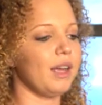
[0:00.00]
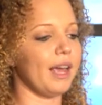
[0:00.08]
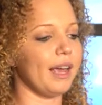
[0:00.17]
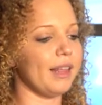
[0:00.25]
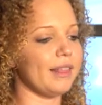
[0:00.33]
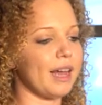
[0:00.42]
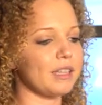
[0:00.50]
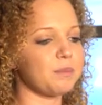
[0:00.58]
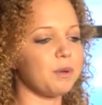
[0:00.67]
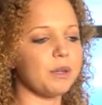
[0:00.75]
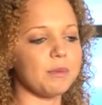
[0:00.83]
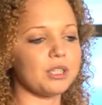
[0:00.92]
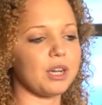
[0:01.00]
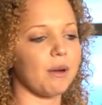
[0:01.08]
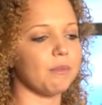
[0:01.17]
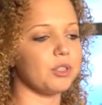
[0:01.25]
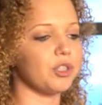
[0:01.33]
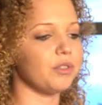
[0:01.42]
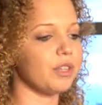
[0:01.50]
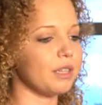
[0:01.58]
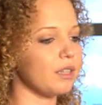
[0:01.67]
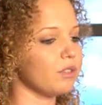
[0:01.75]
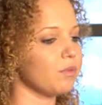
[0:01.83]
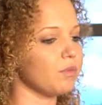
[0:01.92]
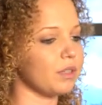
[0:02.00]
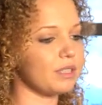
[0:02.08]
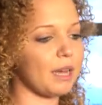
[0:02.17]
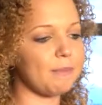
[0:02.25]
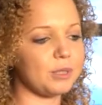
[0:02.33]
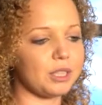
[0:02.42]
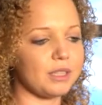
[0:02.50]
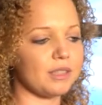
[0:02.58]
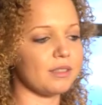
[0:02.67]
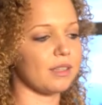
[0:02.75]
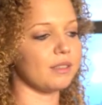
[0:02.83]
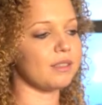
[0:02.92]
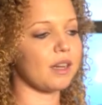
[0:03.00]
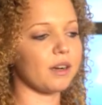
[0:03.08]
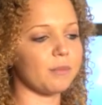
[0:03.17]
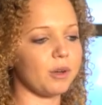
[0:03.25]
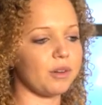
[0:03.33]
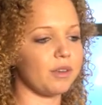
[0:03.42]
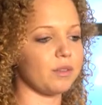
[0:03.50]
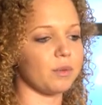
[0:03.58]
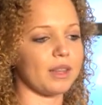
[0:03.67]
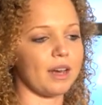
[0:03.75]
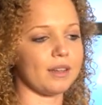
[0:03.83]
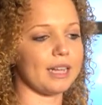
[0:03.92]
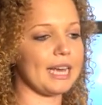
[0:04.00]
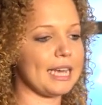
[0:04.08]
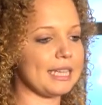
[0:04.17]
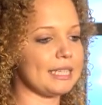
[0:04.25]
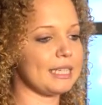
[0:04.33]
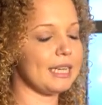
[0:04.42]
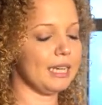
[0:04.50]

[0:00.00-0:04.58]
and that's pretty much how I'm shooting these receptions and ceremonies without light,